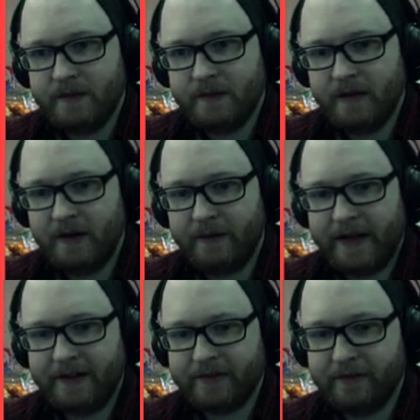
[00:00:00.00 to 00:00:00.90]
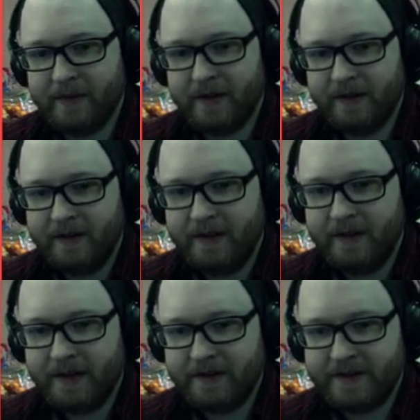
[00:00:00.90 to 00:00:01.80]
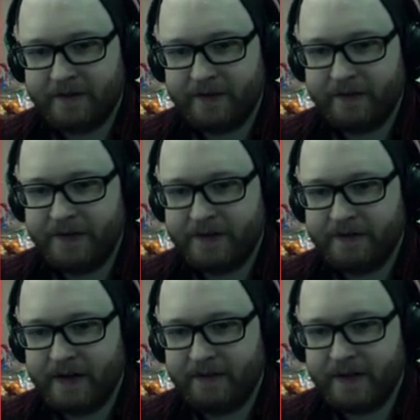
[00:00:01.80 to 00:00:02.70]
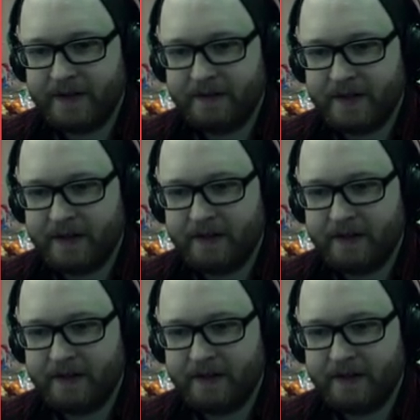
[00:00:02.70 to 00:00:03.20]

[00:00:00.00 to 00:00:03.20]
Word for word: Oh, that looks familiar. Concept for a future Wraith idea. We take a lot